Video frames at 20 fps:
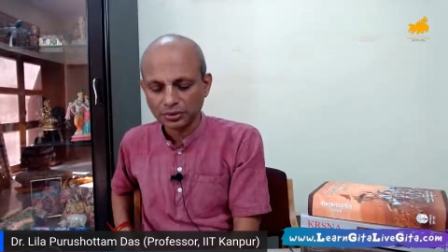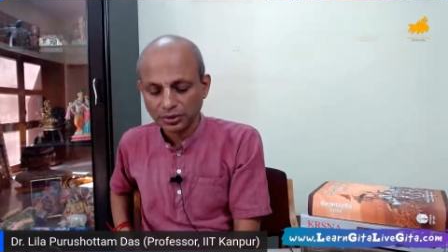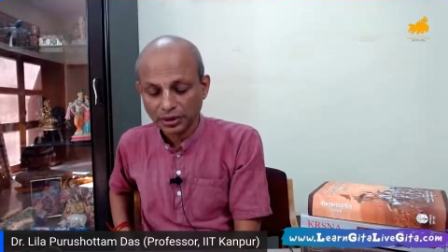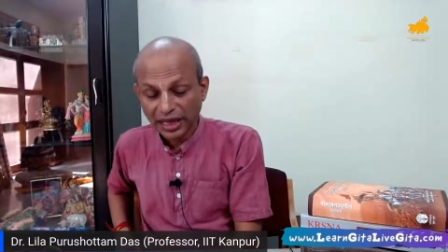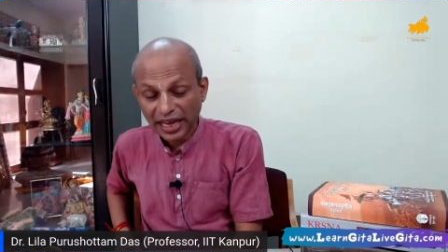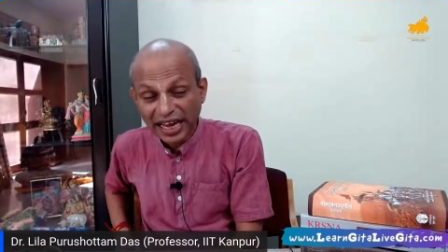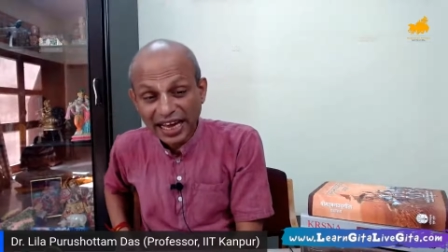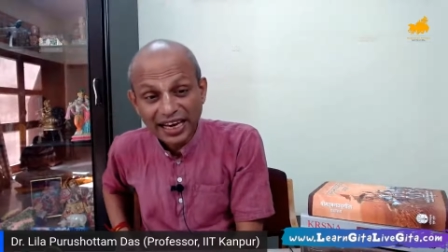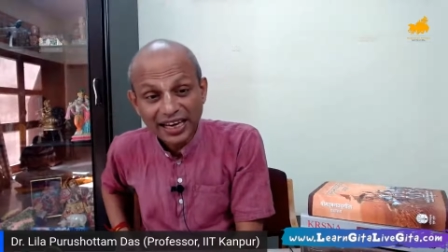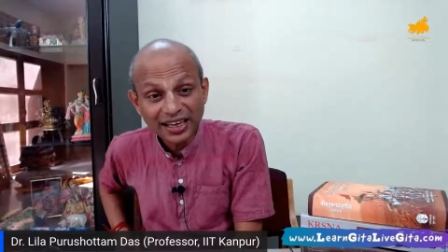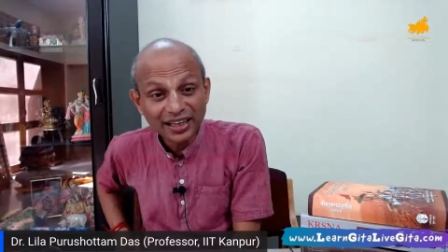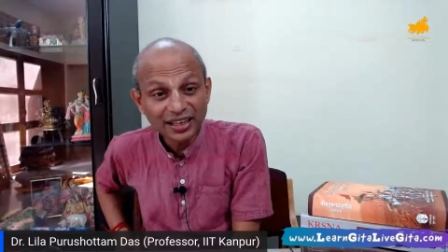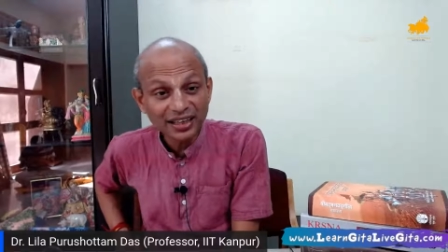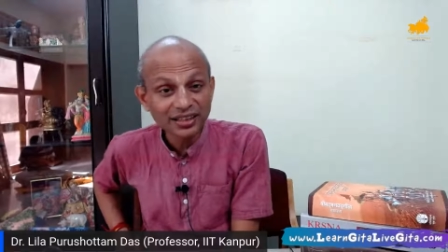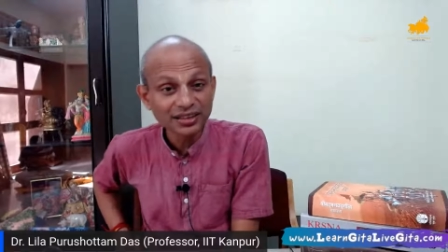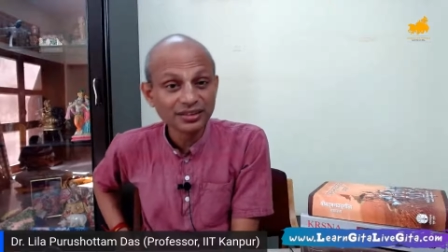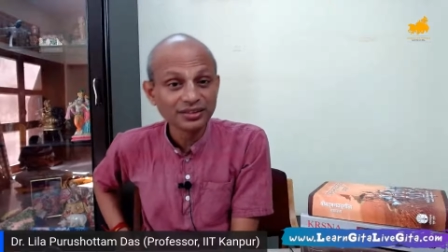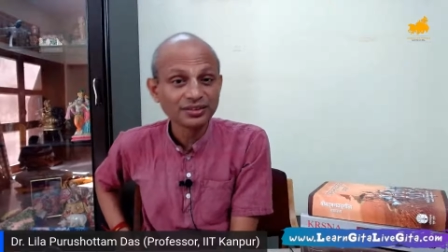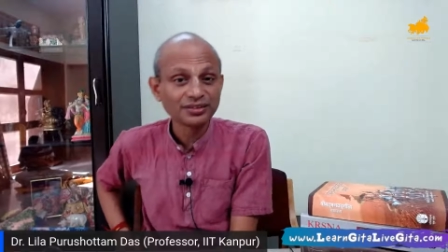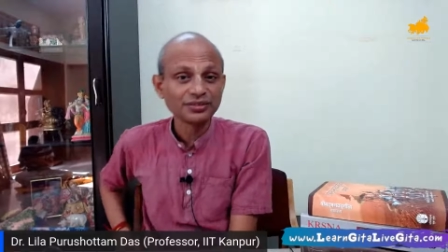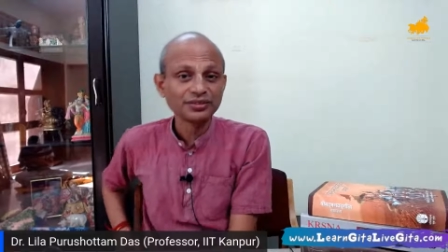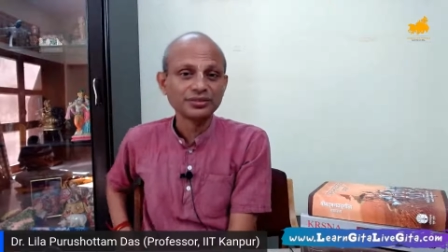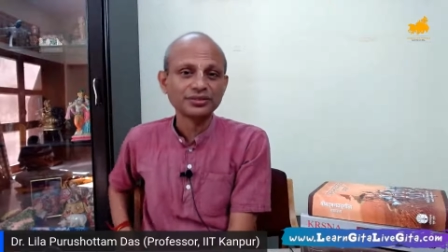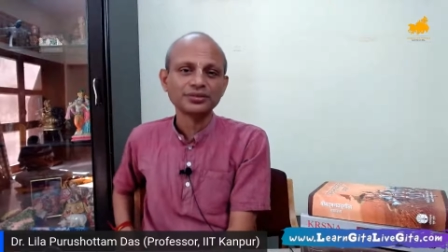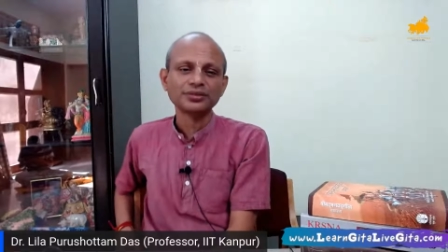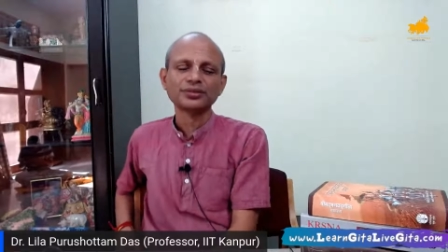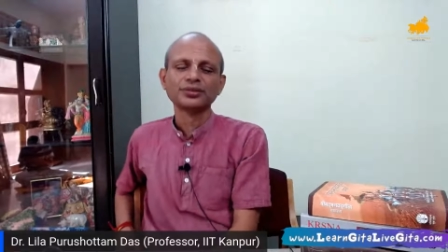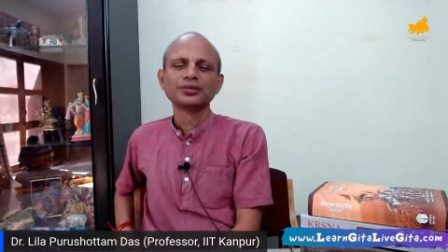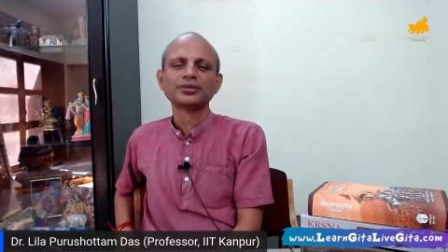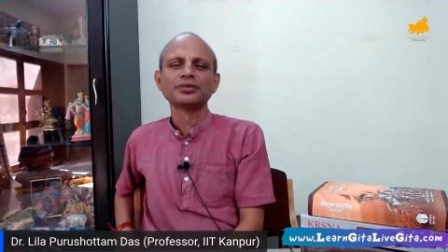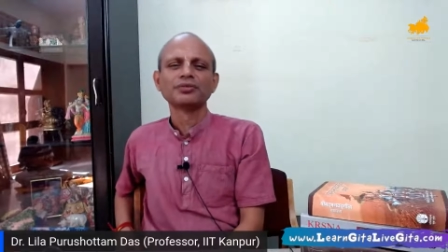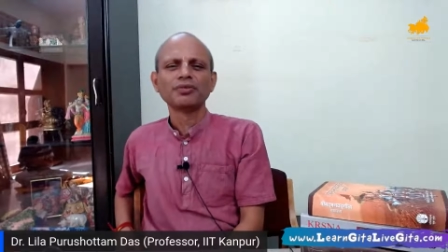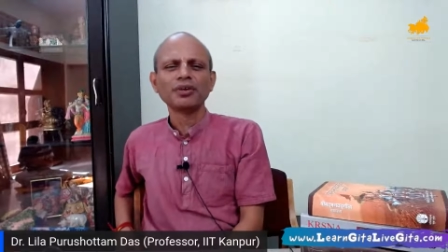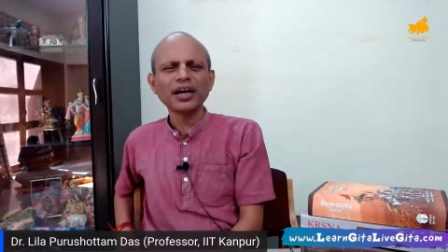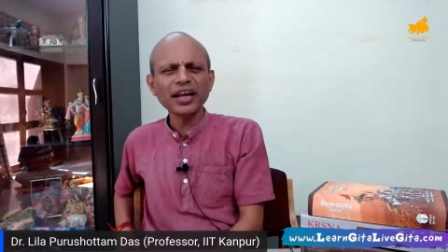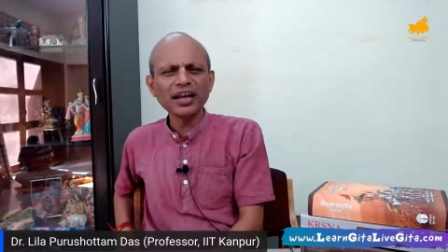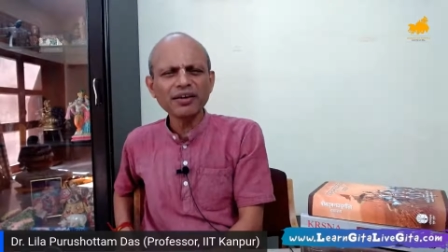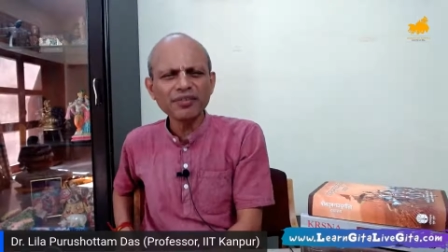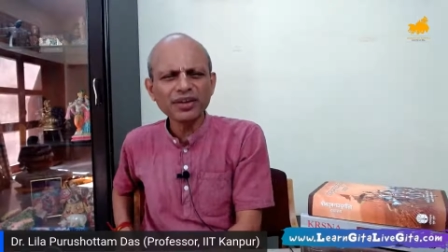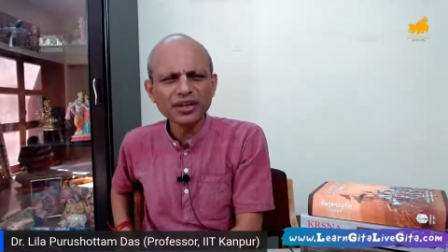hell,
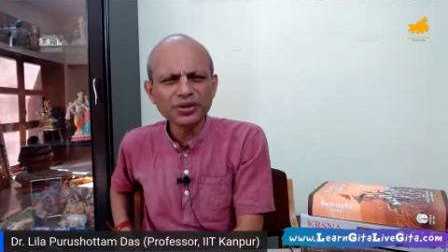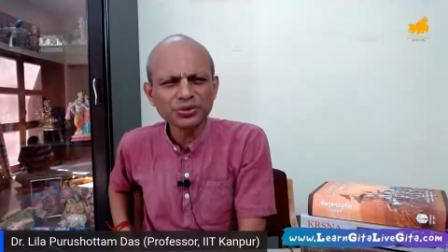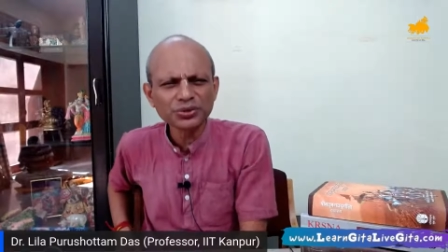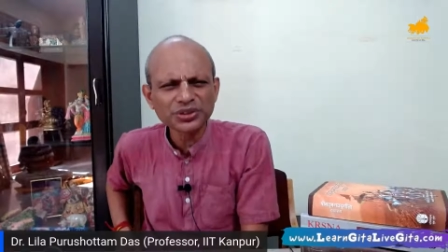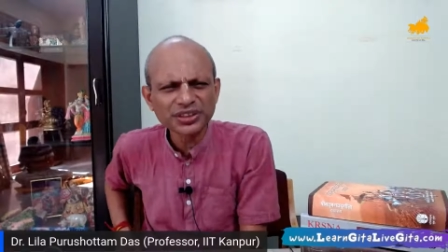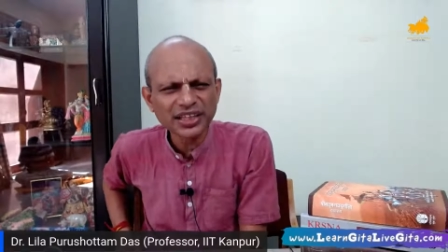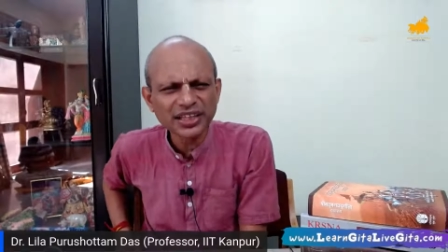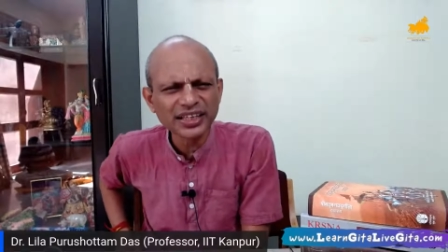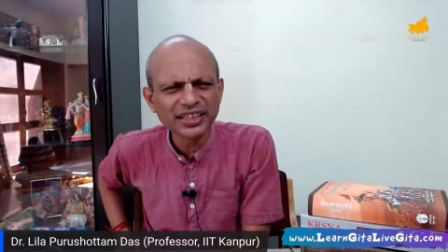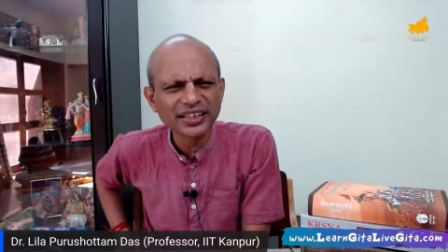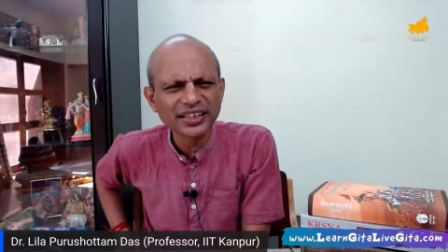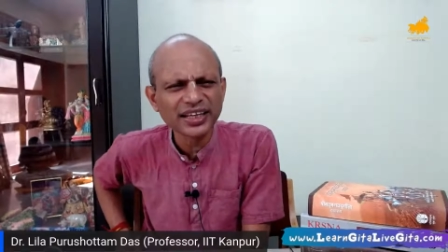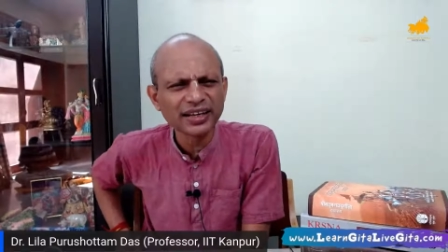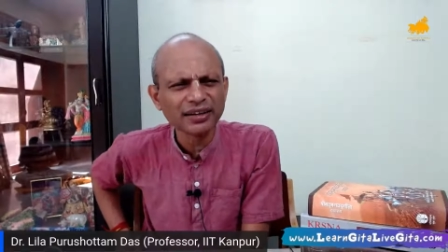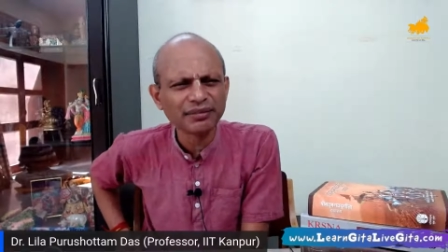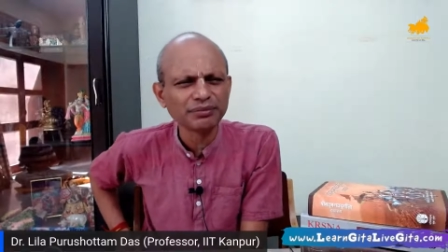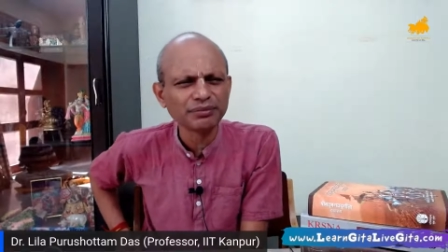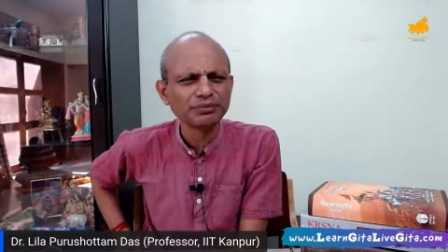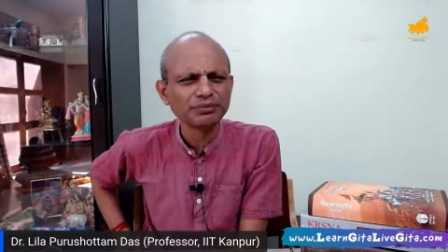wherever you send them.